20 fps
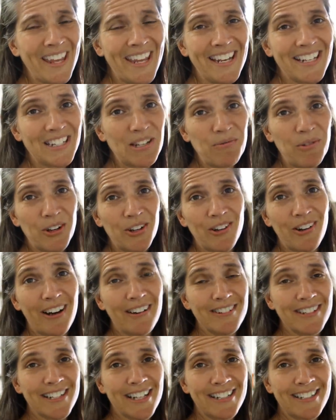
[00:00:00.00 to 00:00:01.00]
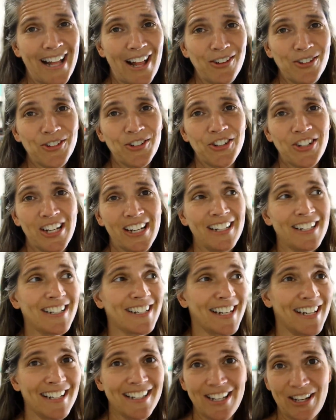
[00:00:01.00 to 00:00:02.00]
He doesn't want to know how. He's like Dollar Store Challenge
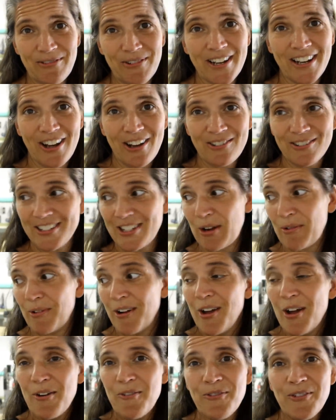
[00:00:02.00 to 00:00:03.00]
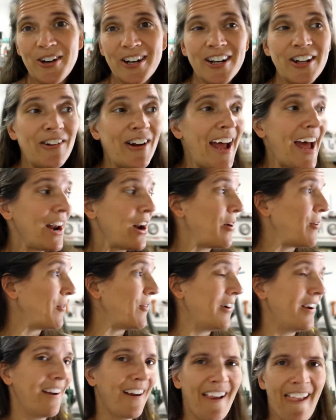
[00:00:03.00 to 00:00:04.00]
kids. Here we go. So we're gonna go ahead. I out.
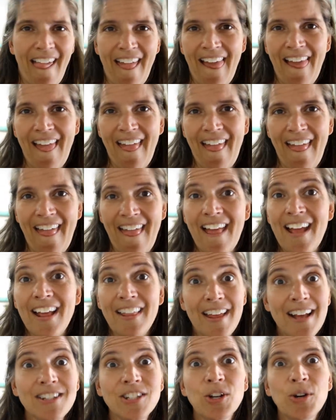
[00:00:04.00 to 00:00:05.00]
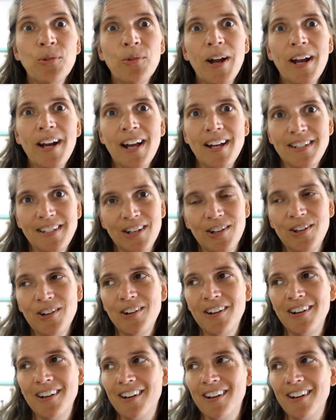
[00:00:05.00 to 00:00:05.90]
thought that was a good idea. That's a great idea. go.